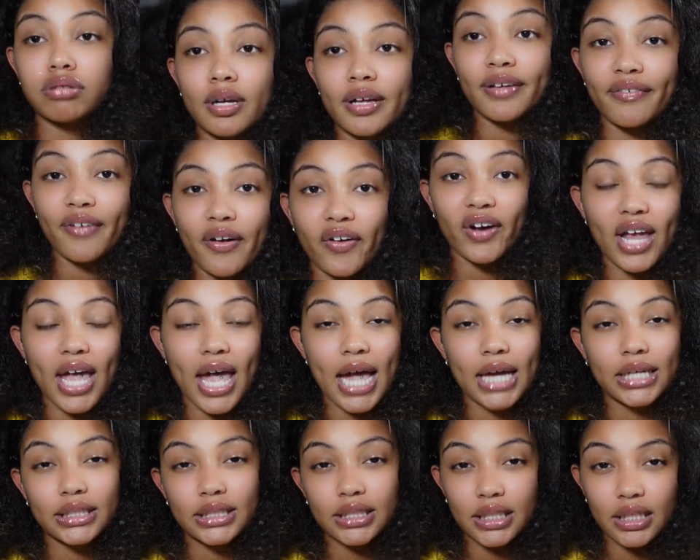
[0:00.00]
very
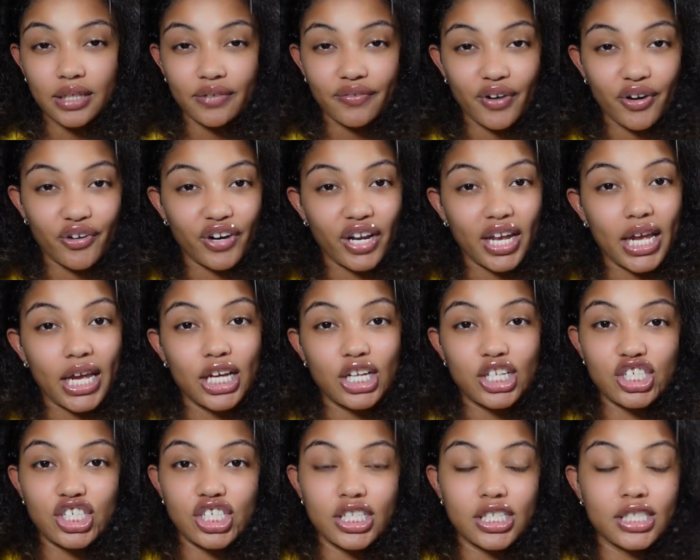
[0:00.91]
hectic, very
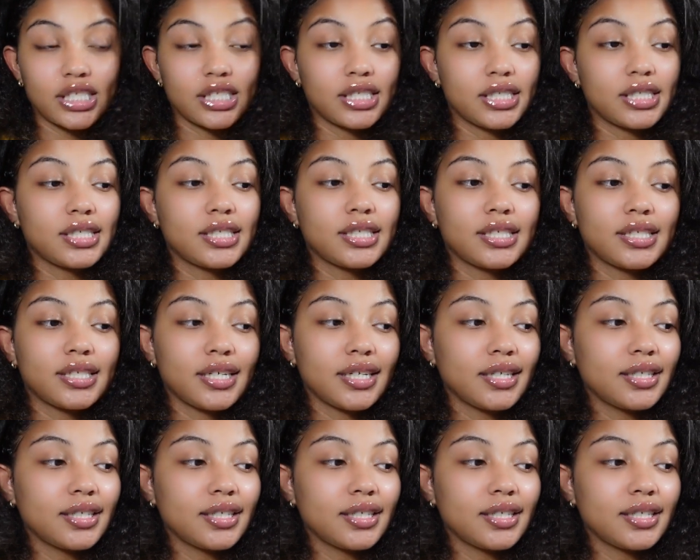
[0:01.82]
anxious.